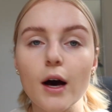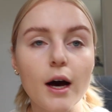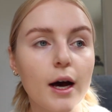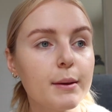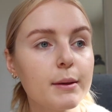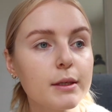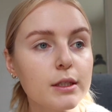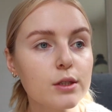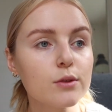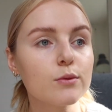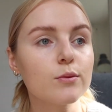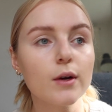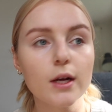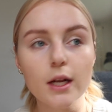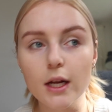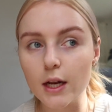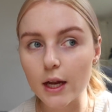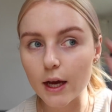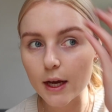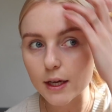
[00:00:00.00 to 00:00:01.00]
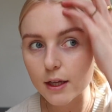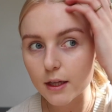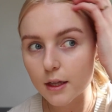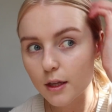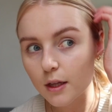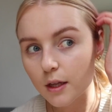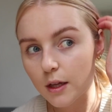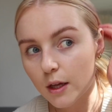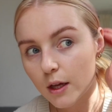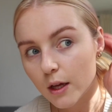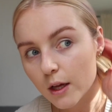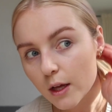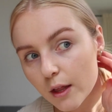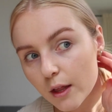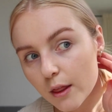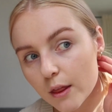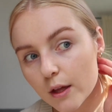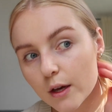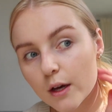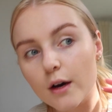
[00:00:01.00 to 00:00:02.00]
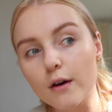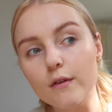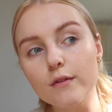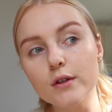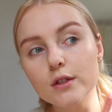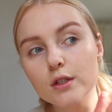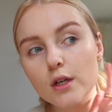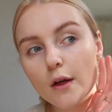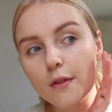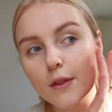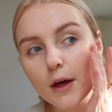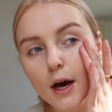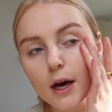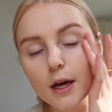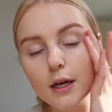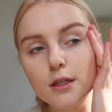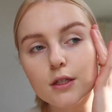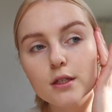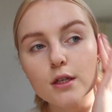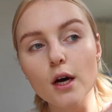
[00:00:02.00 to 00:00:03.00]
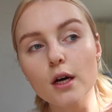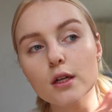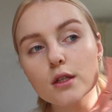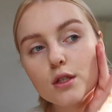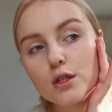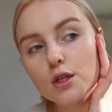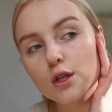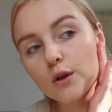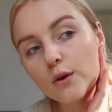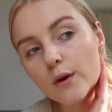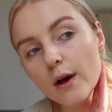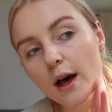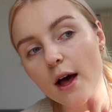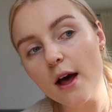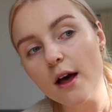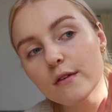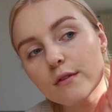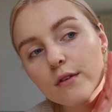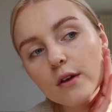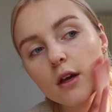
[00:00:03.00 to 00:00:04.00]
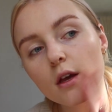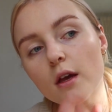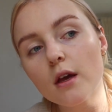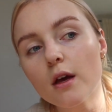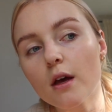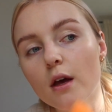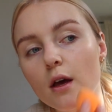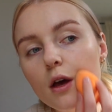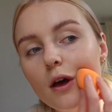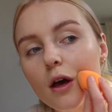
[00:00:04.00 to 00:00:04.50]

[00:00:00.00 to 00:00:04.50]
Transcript: I'm actually really liking the coverage on that. It's not too heavy.